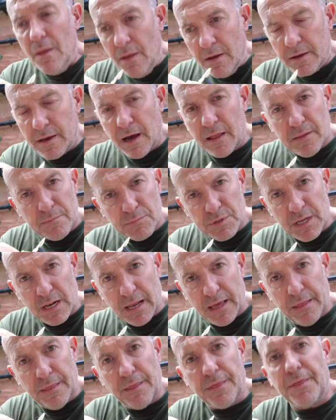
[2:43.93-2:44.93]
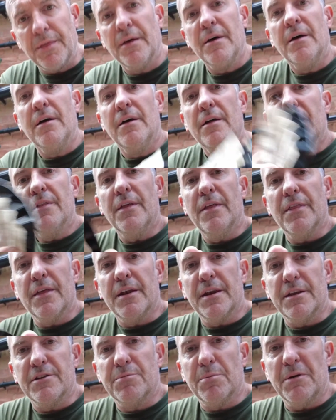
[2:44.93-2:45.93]
cut them to length, then they
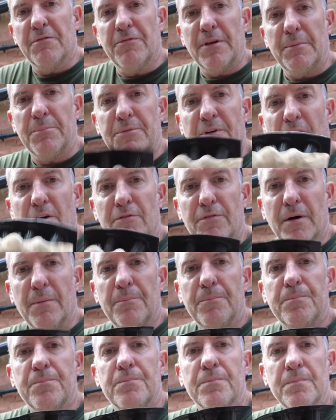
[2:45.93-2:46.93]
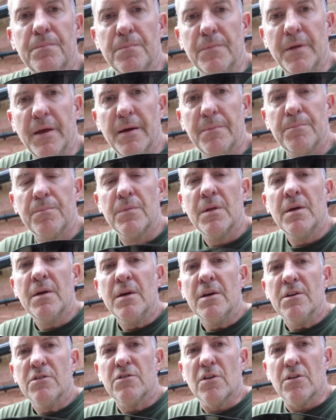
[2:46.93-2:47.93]
need to be flipped over. Yeah.
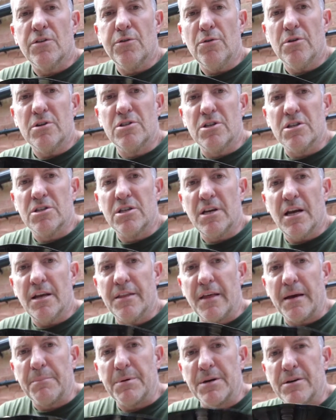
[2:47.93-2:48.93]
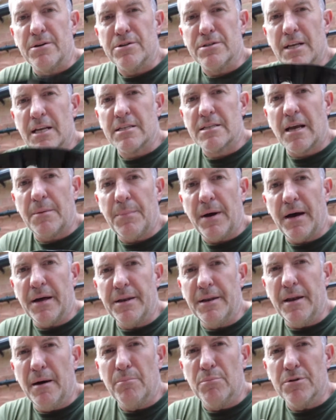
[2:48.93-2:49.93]
So I thought I'd just share that because that's come out a
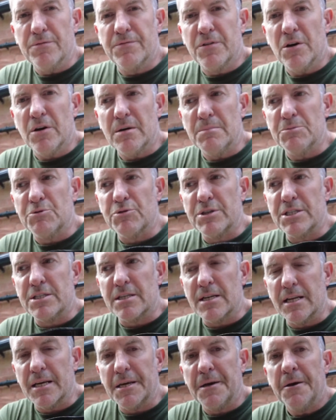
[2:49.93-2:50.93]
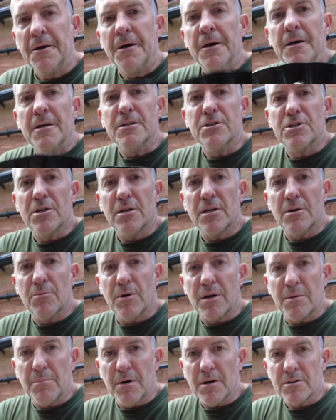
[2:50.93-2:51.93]
number of times recently, and certainly
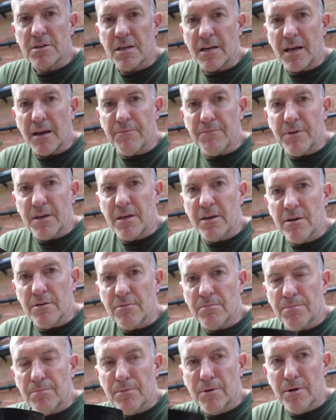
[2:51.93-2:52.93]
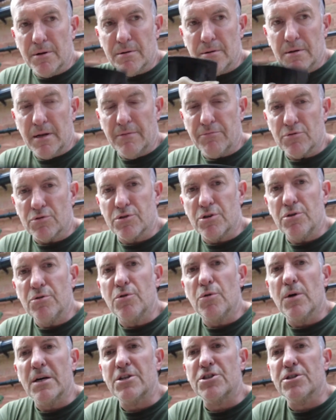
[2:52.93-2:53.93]
when I'm asking MVQ level 2
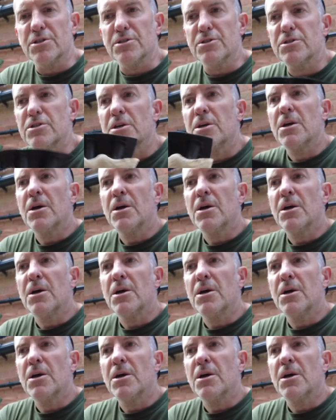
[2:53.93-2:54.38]
questions,